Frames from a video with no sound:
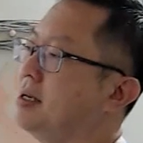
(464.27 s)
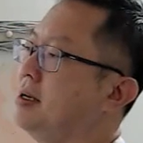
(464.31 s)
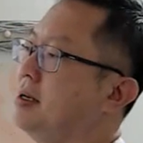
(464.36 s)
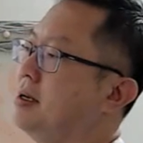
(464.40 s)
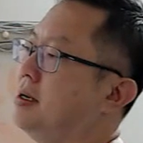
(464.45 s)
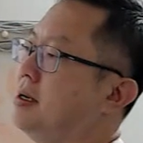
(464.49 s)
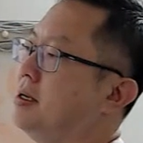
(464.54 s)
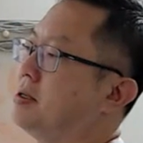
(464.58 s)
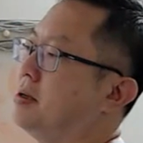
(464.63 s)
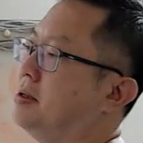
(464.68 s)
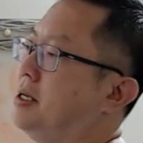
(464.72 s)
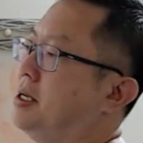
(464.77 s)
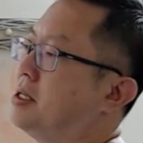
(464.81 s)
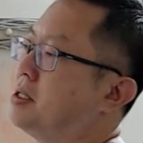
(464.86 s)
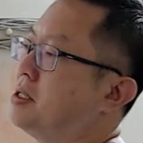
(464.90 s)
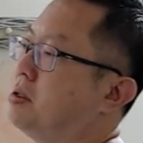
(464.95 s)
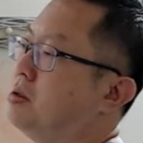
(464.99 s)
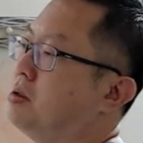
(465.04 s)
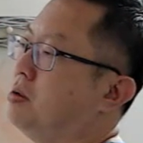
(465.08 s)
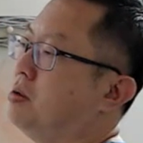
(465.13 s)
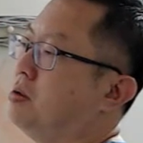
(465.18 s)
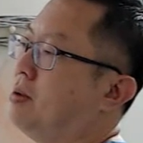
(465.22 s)
So this is
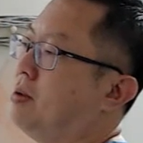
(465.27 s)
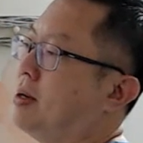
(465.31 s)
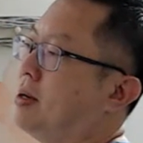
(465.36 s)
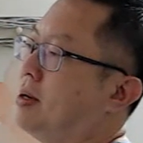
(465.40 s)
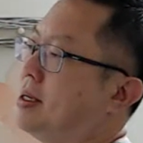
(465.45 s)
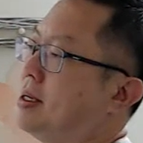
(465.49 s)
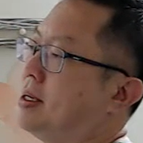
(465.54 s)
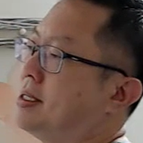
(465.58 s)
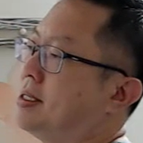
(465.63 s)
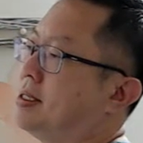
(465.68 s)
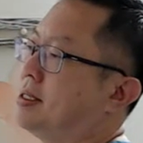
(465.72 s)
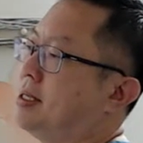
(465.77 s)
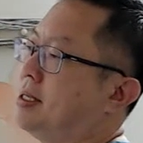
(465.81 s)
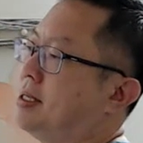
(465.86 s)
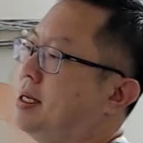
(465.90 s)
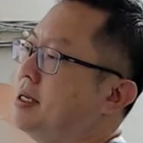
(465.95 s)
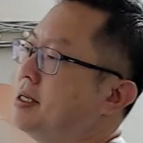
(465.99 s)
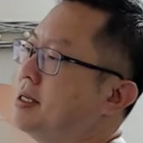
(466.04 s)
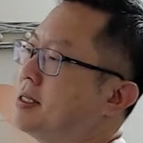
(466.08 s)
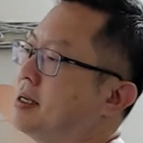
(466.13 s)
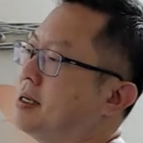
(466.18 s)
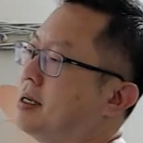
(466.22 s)
216, this
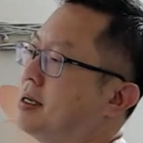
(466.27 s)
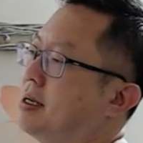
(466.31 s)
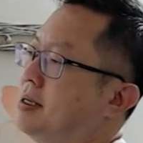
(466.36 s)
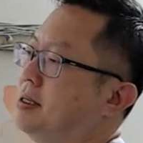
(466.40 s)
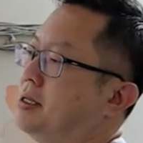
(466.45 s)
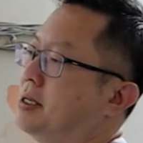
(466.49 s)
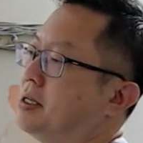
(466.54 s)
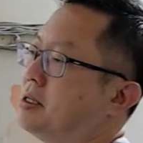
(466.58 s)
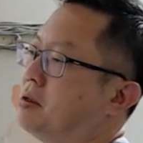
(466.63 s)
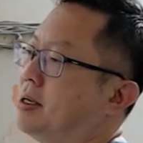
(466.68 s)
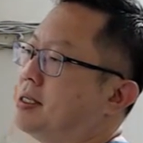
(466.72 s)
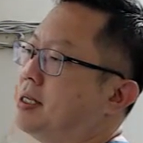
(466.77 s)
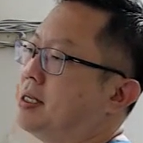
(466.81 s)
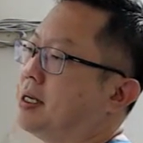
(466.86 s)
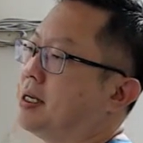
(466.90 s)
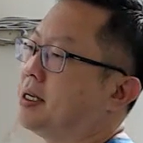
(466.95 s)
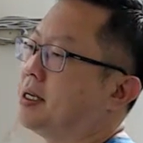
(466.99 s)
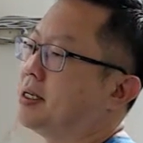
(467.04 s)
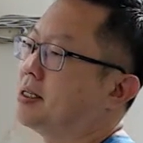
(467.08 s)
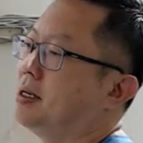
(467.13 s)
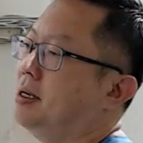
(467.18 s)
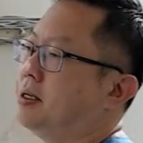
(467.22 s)
is 216.
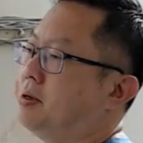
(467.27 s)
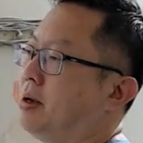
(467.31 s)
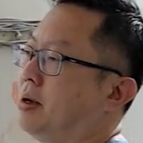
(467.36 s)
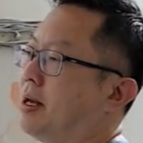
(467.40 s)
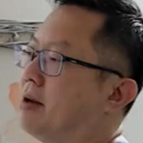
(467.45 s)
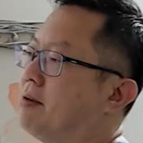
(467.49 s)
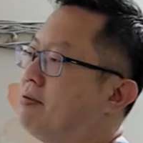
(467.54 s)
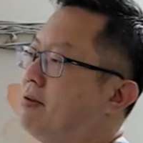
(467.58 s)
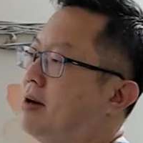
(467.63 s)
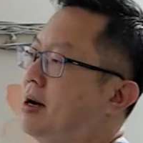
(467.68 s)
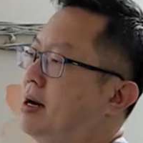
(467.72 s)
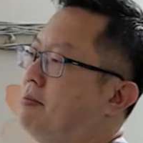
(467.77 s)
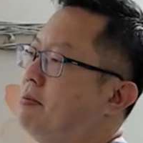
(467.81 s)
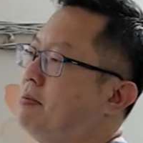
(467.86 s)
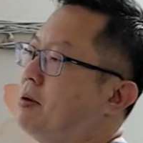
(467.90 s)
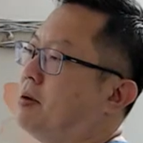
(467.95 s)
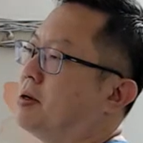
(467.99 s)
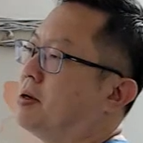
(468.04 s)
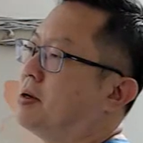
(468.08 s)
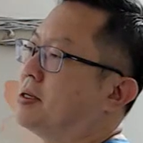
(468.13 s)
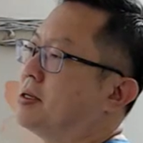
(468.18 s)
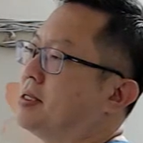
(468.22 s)
So you can find box
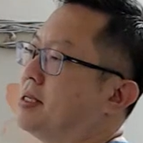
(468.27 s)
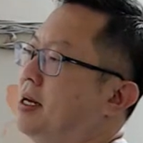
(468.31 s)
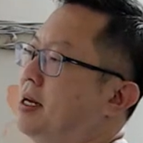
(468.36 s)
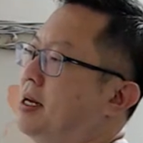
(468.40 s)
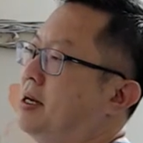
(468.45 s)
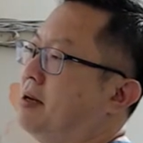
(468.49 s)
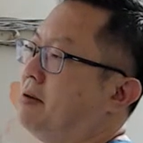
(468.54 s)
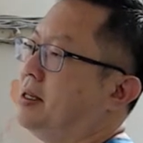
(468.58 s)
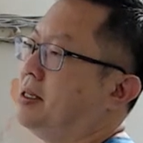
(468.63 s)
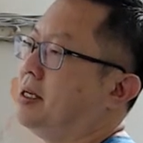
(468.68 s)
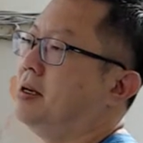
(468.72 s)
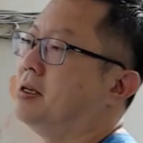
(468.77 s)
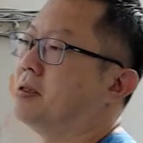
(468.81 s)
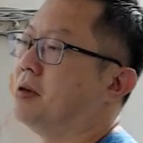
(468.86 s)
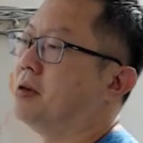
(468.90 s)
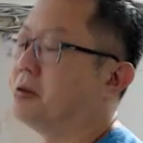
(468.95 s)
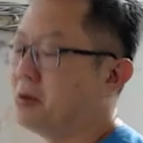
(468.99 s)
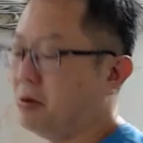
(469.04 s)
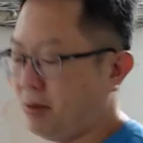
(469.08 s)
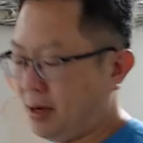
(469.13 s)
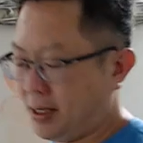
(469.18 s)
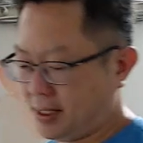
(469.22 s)
A already. So
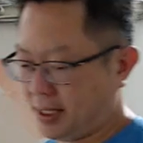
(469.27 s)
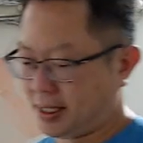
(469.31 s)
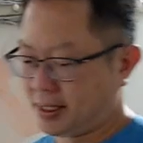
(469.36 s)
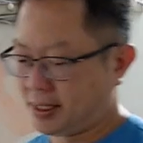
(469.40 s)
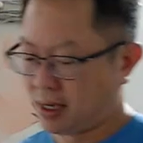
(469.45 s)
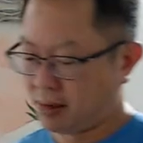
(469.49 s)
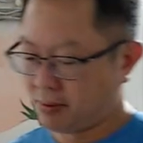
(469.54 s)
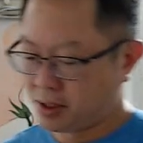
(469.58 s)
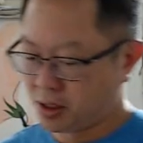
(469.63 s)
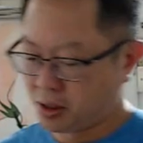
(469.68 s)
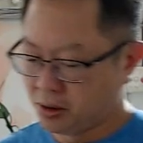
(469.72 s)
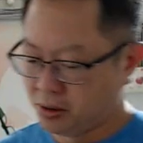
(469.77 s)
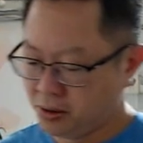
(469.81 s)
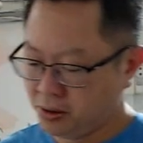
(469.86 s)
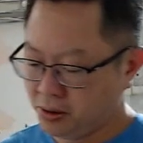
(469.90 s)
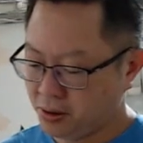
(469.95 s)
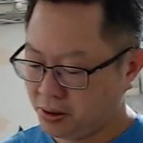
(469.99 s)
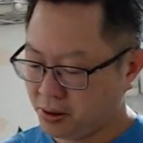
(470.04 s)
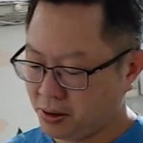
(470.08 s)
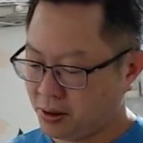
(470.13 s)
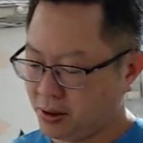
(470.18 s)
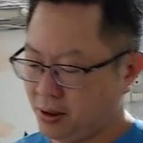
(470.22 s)
216 times 2.
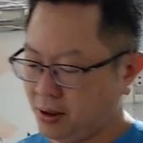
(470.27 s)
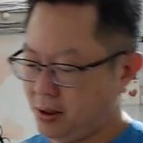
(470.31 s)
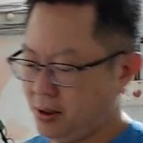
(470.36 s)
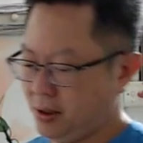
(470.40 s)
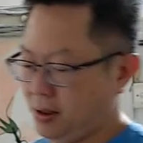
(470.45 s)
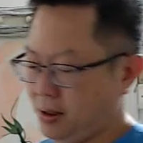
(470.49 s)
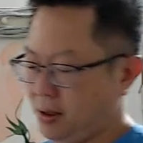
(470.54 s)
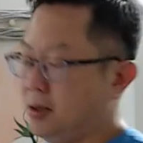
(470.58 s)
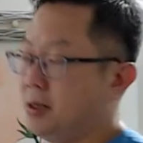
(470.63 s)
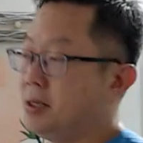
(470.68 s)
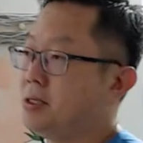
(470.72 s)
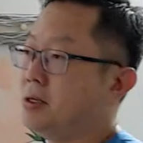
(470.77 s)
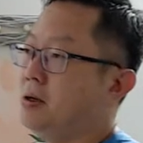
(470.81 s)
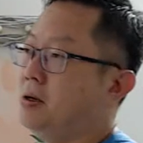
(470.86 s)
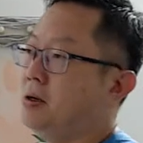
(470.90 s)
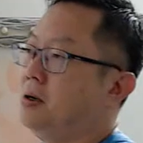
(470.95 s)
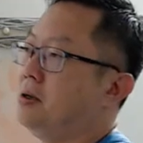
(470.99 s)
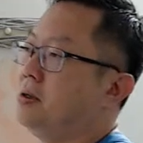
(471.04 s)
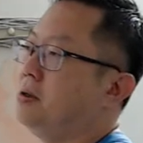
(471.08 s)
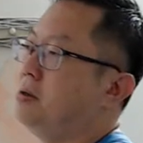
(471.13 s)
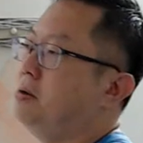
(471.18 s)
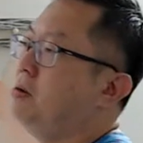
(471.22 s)

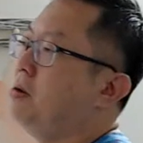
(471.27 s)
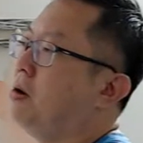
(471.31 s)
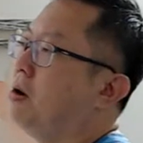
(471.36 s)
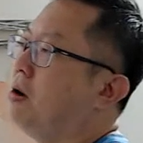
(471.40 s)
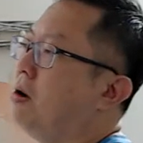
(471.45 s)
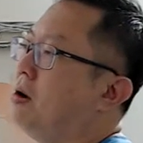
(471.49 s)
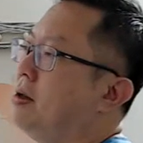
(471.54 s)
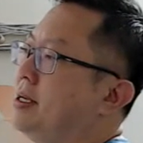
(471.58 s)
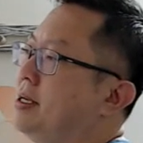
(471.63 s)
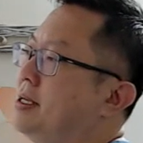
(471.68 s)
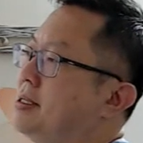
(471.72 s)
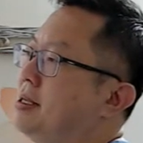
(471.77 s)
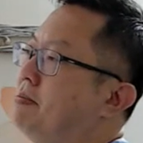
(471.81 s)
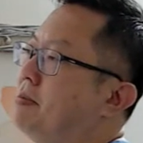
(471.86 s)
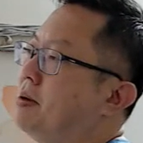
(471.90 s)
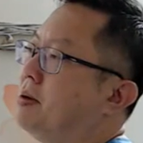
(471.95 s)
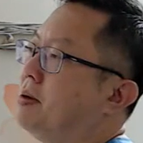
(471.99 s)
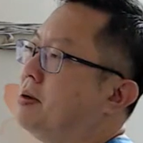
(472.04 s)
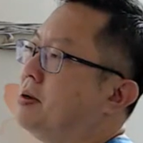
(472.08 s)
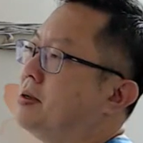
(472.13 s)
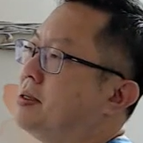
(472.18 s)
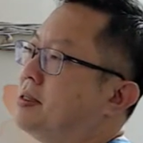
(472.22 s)
So do all these simple
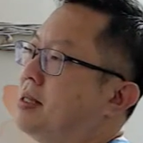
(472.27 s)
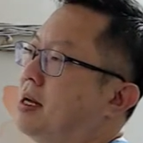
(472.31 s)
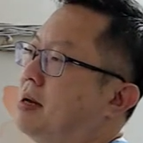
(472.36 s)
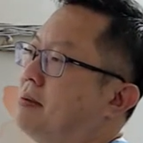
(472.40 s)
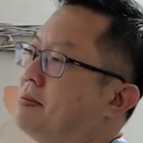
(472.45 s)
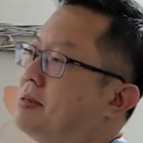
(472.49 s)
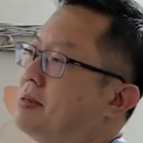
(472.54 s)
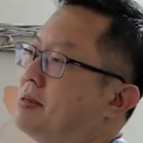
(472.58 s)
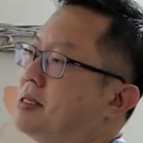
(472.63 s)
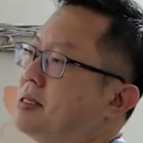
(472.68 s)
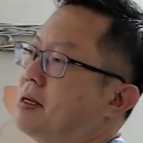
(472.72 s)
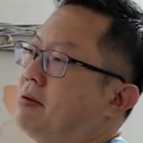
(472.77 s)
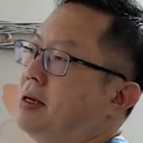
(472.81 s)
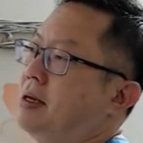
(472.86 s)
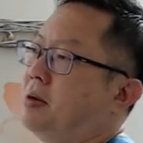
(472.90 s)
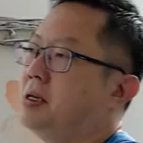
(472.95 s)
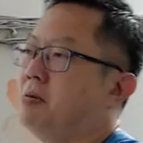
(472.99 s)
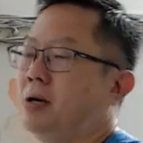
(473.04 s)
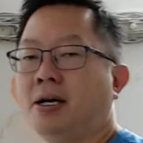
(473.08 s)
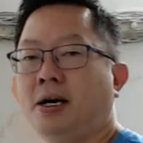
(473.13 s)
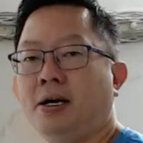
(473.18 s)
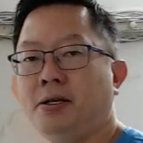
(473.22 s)
steps. Alright, the model will
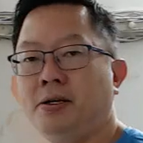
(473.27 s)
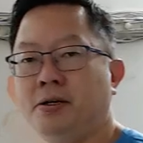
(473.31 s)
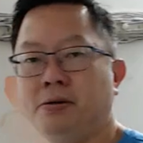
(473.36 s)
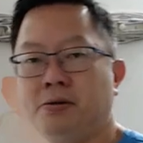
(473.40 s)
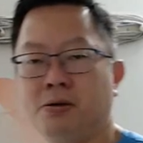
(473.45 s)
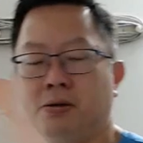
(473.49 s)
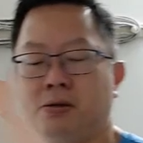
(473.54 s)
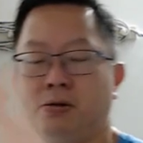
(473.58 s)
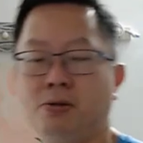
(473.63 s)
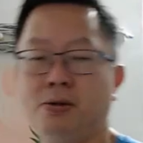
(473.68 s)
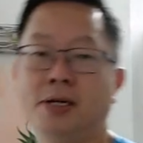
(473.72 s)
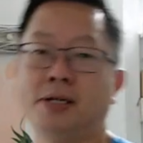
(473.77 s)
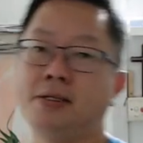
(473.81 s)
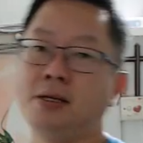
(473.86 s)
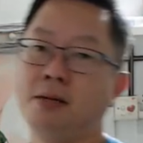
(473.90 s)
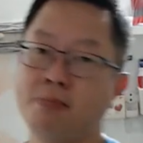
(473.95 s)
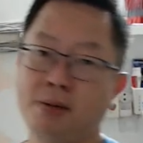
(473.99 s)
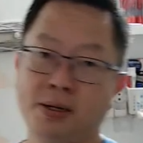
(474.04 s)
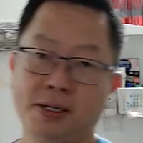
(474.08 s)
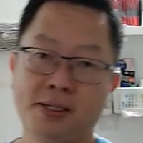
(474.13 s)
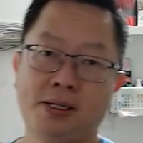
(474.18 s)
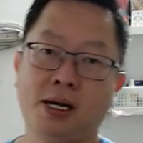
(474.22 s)
guide you to do the
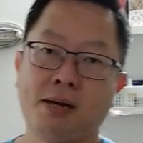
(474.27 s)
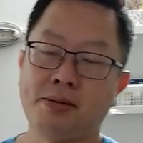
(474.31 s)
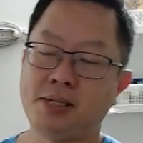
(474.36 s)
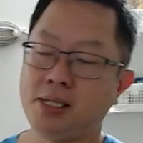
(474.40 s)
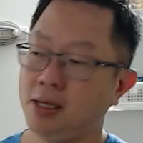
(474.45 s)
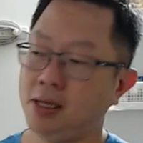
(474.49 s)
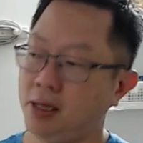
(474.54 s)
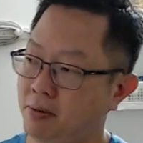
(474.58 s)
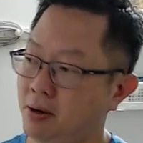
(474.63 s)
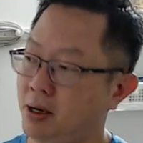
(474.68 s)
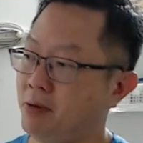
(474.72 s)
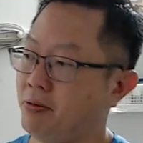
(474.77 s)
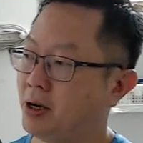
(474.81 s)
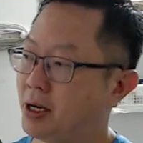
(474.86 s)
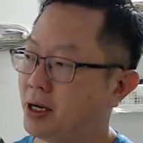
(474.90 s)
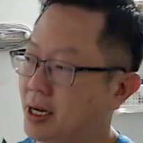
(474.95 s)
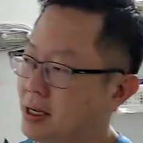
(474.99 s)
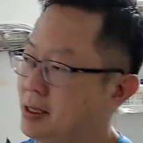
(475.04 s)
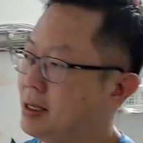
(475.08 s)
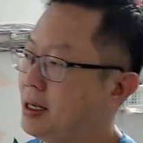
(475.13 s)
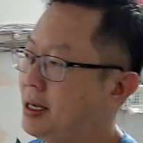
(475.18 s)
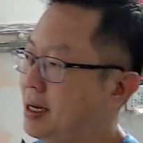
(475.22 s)
simple steps. Even if you
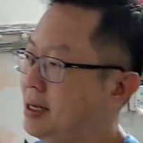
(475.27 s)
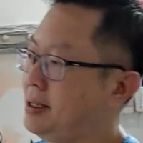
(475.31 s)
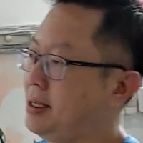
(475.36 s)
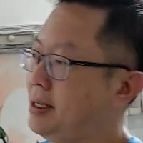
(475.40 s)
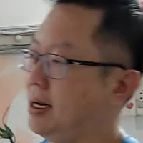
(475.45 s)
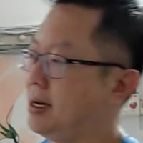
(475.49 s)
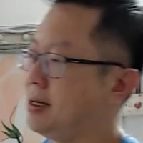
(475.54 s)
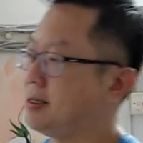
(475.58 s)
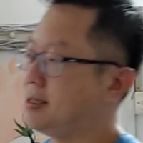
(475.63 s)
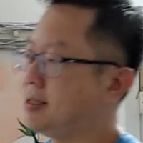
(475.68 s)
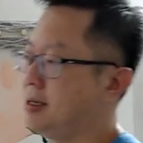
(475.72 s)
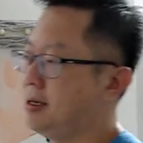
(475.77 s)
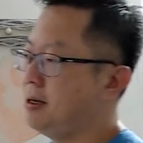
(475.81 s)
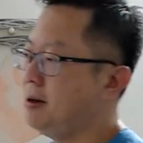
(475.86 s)
can't get the answer,